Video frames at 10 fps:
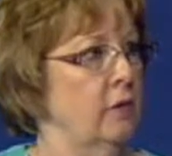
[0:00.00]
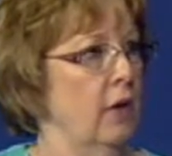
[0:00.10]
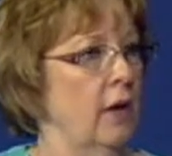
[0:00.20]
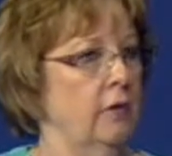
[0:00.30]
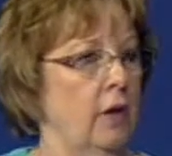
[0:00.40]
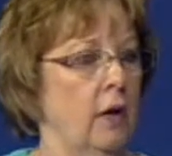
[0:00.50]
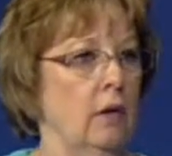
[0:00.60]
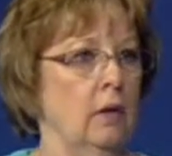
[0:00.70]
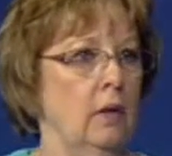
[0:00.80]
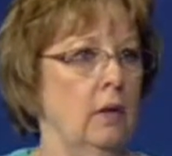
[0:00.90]
for mm -hmm. health
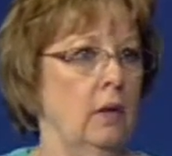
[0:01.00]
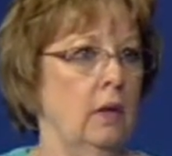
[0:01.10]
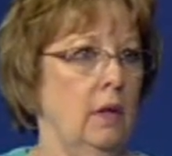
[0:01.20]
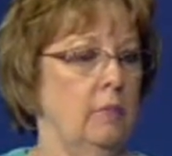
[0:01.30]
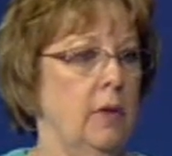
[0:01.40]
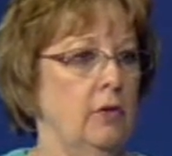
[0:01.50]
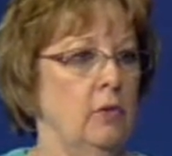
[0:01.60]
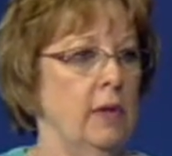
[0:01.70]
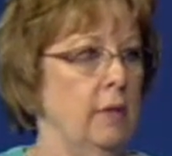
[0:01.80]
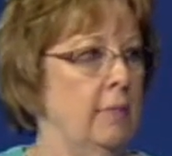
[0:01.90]
care. But
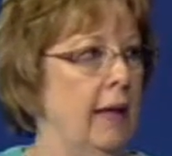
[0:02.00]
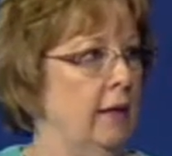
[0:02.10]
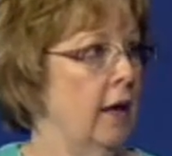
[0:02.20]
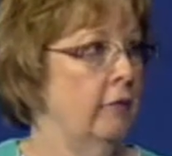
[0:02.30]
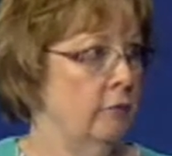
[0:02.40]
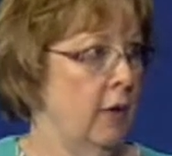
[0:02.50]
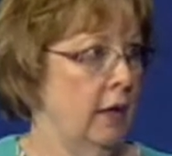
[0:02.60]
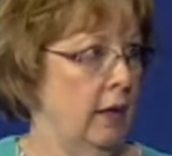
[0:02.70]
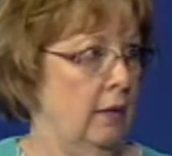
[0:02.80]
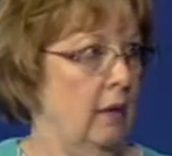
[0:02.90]
you didn't make enough
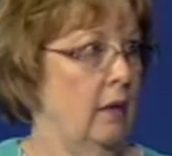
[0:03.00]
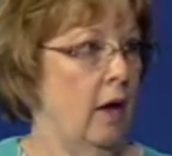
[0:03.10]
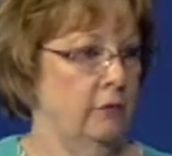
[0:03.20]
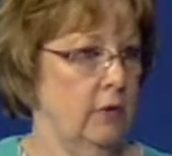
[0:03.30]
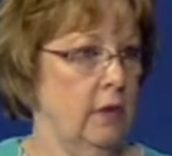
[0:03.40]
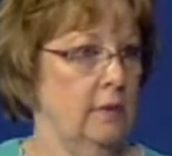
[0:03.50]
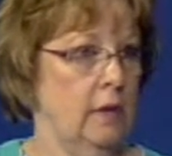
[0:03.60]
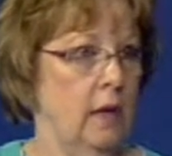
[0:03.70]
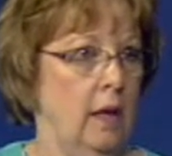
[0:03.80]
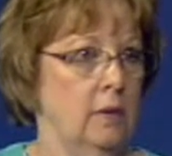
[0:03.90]
money, often that's
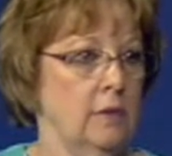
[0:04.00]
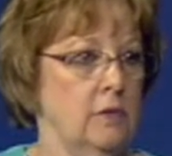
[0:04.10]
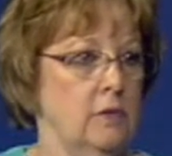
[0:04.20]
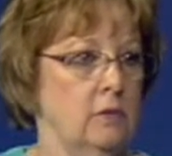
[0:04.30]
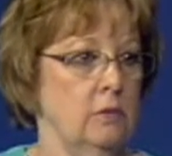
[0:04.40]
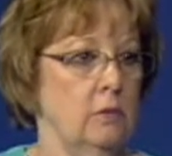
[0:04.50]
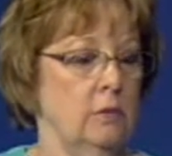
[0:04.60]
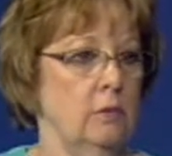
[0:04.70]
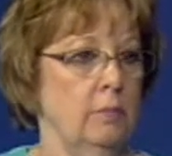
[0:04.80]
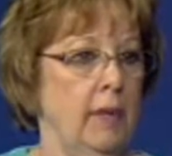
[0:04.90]
the case, to
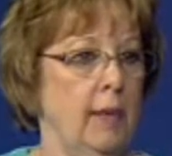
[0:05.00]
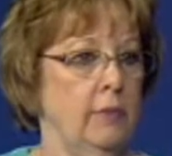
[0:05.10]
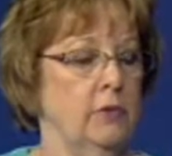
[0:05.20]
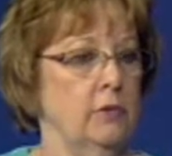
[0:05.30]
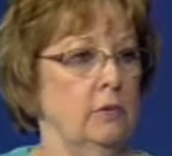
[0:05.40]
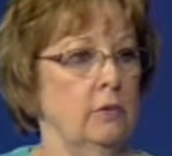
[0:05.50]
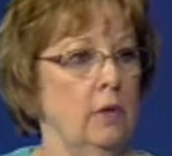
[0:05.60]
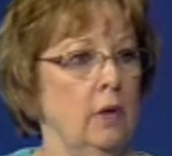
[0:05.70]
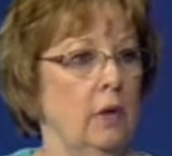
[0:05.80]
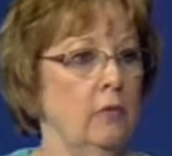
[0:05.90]
be able to
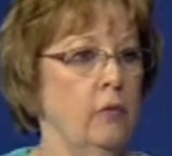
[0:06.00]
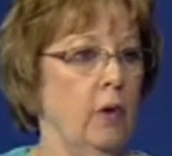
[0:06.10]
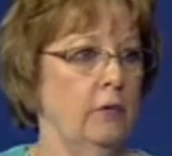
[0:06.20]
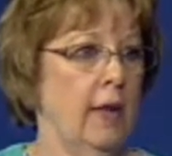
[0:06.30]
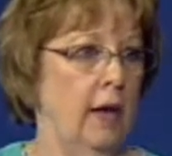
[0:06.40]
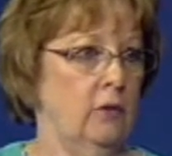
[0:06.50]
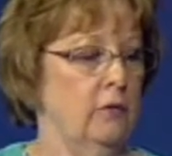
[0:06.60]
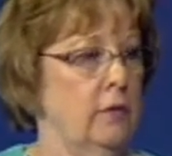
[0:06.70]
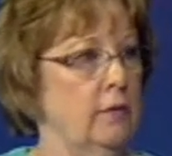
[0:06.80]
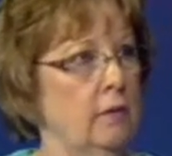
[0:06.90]
afford doctor
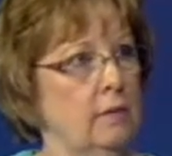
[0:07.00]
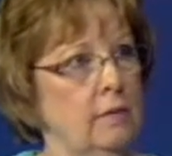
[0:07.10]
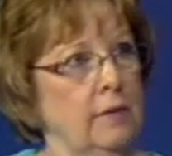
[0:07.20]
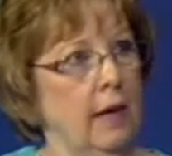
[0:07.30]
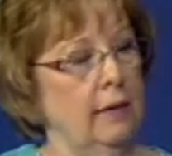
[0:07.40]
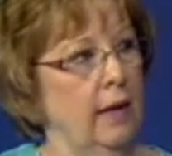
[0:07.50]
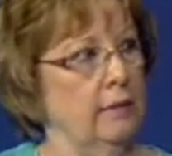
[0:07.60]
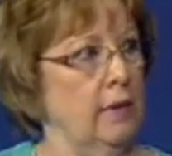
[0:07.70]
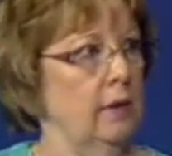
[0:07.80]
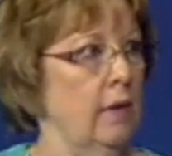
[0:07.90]
visits,
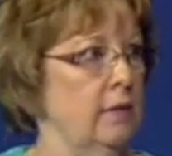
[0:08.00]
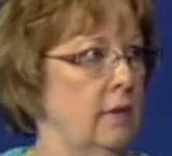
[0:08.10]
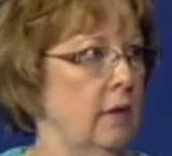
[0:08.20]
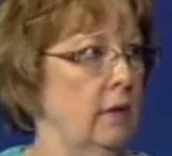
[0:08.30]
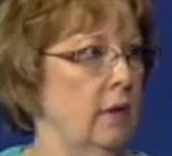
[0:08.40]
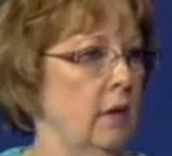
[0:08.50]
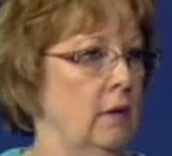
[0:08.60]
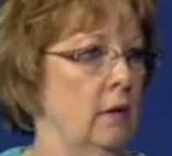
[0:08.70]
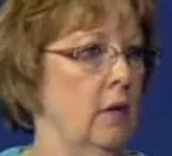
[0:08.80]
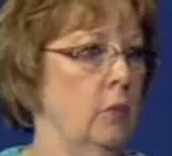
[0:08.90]
diagnostic testing,
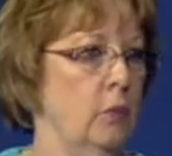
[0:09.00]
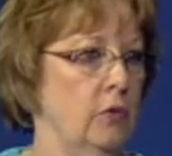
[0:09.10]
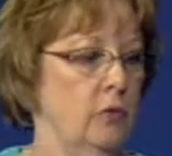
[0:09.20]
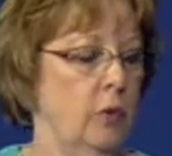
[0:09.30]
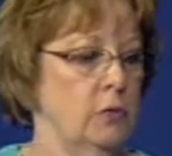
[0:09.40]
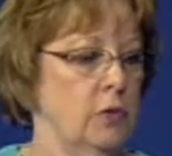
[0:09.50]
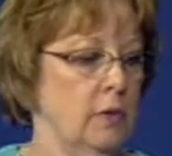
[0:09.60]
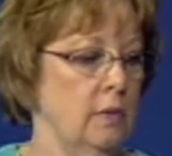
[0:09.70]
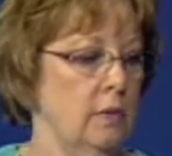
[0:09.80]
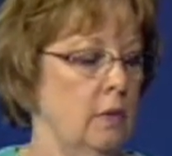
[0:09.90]
and
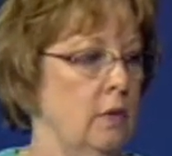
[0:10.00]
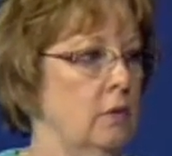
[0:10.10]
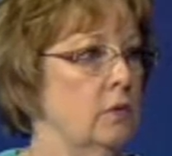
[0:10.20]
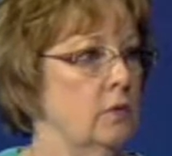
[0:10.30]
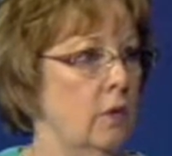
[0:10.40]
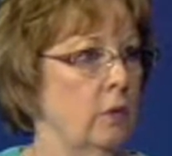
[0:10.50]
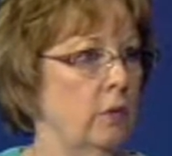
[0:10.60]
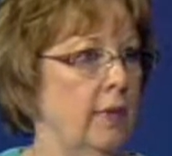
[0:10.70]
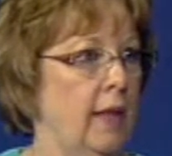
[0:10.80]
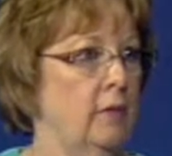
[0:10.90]
prescriptions.
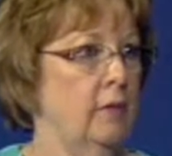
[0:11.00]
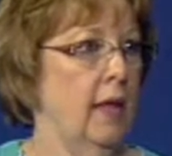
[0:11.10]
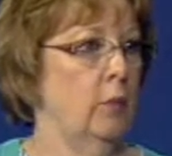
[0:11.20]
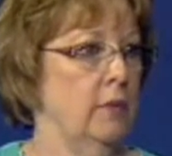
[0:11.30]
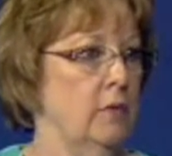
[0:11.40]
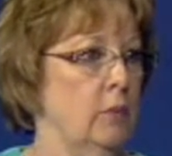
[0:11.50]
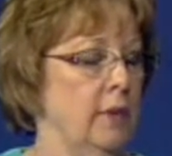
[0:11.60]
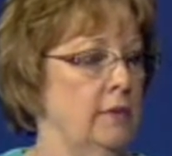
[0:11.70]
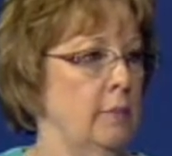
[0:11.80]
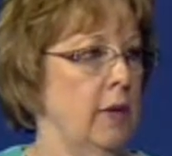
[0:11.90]
So that, that was the
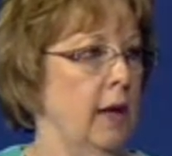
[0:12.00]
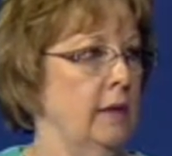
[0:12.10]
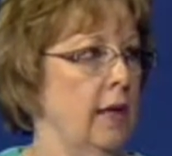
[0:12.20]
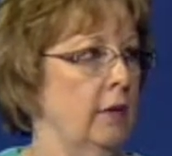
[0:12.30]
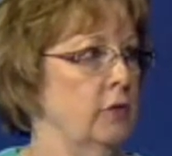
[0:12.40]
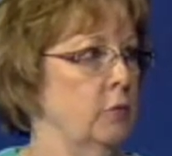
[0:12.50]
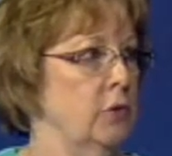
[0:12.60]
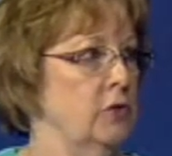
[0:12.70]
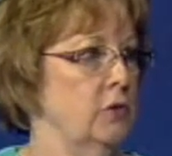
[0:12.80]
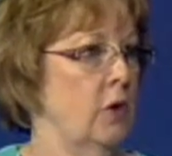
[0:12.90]
reasoning behind Dr.
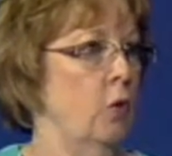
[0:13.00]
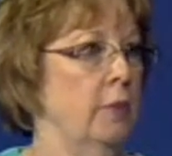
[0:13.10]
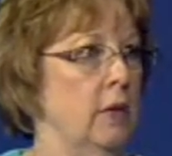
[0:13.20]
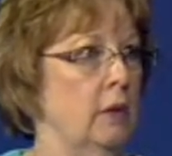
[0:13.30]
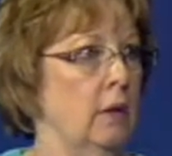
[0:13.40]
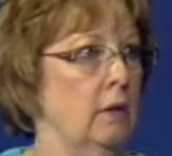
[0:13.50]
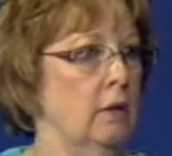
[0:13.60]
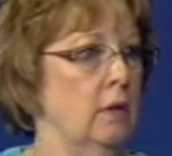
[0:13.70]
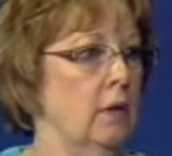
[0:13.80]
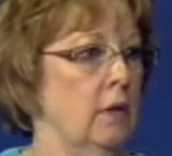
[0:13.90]
Bush opening
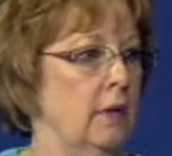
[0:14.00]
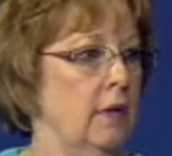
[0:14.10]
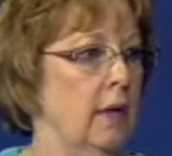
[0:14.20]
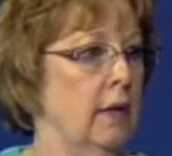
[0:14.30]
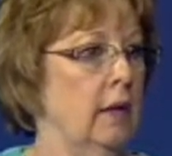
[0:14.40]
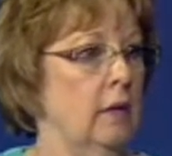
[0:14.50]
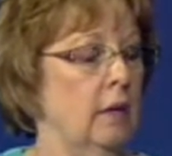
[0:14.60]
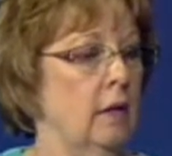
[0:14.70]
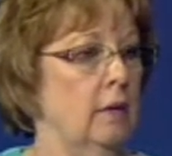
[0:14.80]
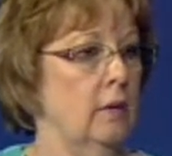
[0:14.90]
the clinic, and
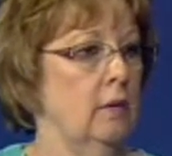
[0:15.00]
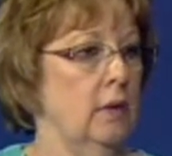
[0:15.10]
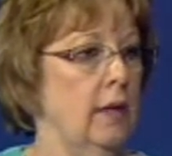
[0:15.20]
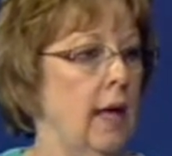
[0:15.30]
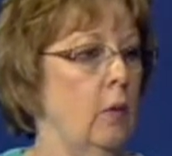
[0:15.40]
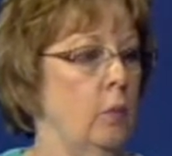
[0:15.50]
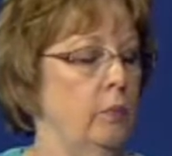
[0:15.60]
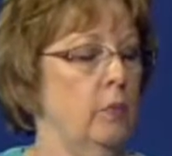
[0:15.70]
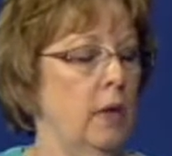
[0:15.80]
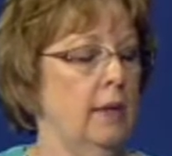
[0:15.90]
uh, he got
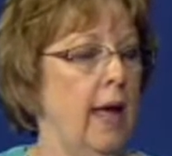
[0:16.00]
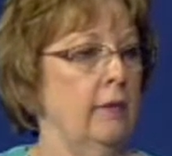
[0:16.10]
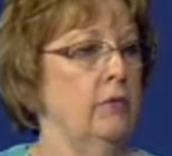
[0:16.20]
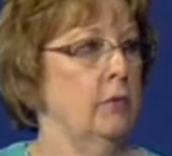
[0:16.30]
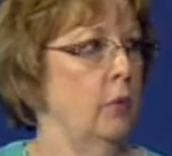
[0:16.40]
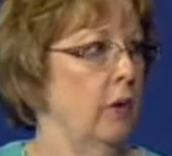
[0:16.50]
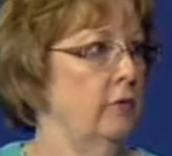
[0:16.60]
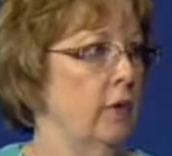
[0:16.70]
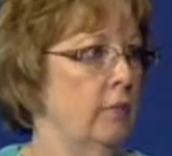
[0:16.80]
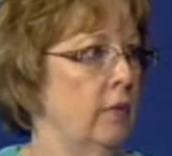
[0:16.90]
a lot of
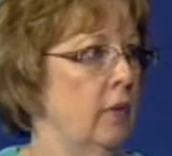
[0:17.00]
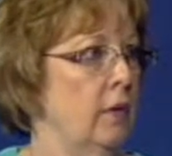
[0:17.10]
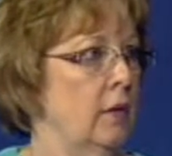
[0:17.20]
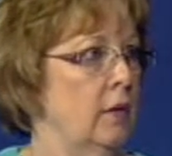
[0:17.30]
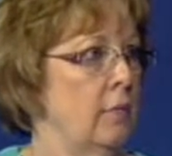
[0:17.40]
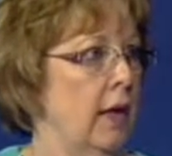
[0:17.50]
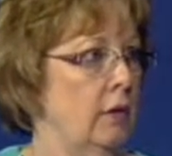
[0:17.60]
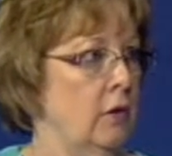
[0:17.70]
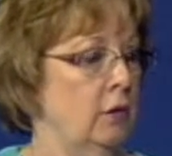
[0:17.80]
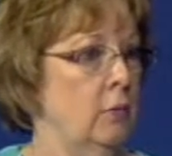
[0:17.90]
support from the
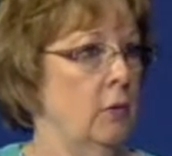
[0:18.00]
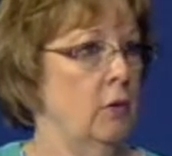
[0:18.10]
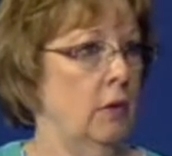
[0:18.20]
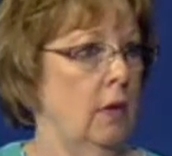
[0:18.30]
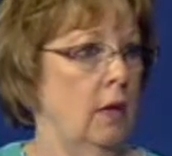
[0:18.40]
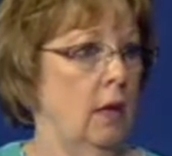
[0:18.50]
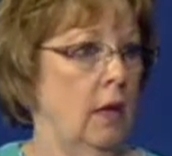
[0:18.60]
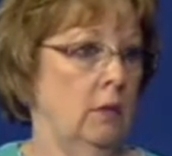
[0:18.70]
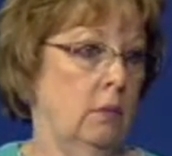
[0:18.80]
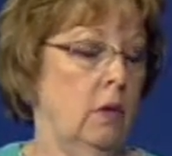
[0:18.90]
medical community
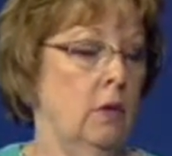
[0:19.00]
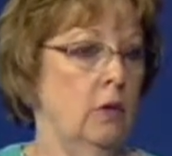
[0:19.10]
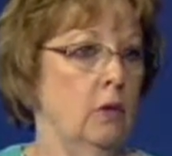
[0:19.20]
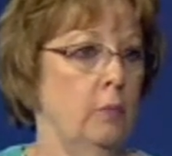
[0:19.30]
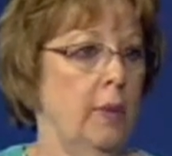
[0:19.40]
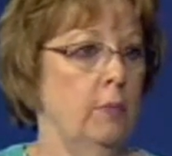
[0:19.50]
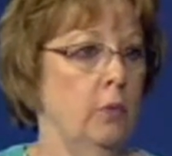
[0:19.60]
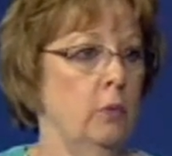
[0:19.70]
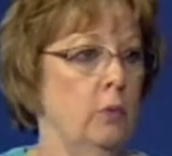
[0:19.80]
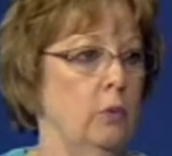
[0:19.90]
and you know
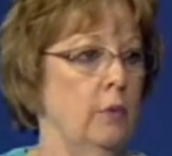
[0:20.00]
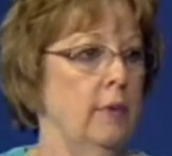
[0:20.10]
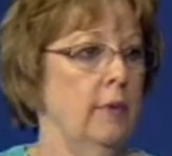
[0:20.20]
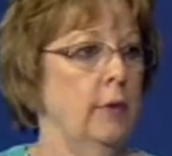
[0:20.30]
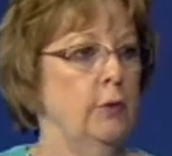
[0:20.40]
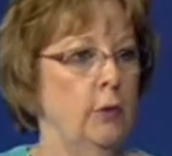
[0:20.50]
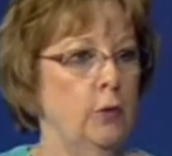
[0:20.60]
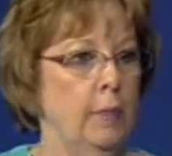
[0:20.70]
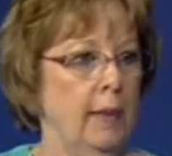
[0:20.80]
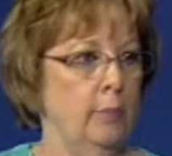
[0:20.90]
people who
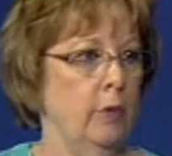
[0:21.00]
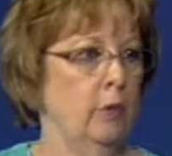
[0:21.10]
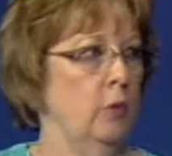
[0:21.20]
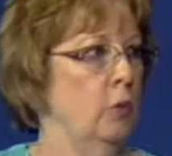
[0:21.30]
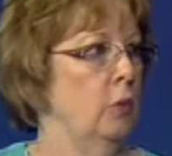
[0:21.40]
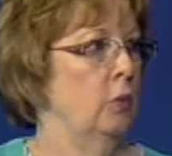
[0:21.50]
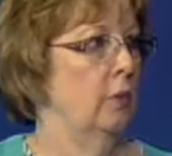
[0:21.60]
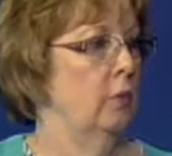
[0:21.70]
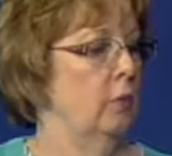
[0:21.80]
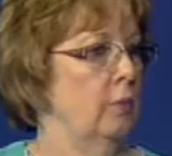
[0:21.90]
knew people who
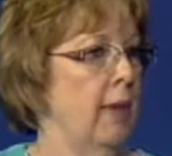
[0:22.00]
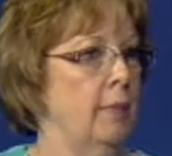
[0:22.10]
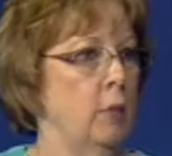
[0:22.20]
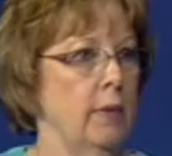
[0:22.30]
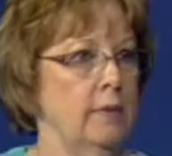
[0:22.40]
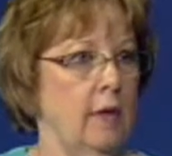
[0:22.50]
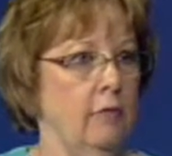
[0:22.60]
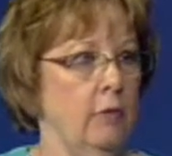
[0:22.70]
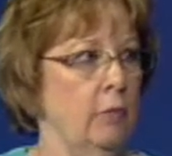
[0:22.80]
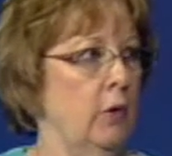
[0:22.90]
maybe were
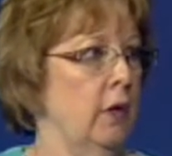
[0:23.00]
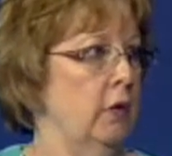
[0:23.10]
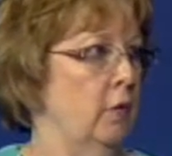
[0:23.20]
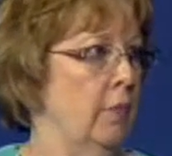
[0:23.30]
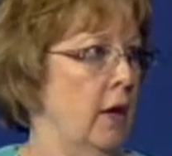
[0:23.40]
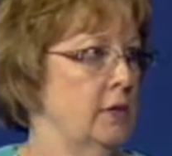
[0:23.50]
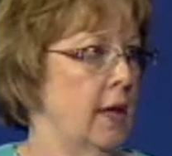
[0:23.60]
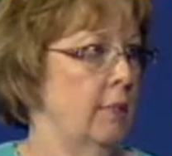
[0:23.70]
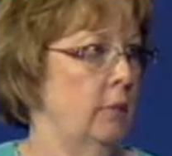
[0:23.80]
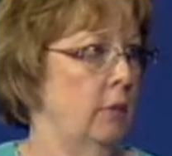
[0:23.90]
self-employed or
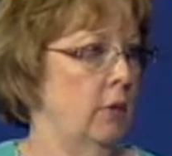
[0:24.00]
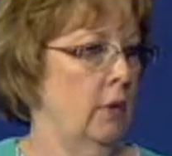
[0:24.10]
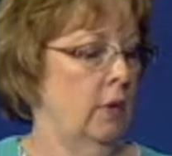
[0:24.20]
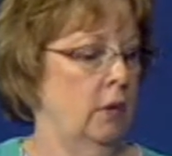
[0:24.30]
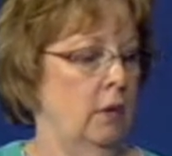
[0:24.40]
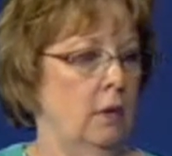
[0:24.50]
part-time employed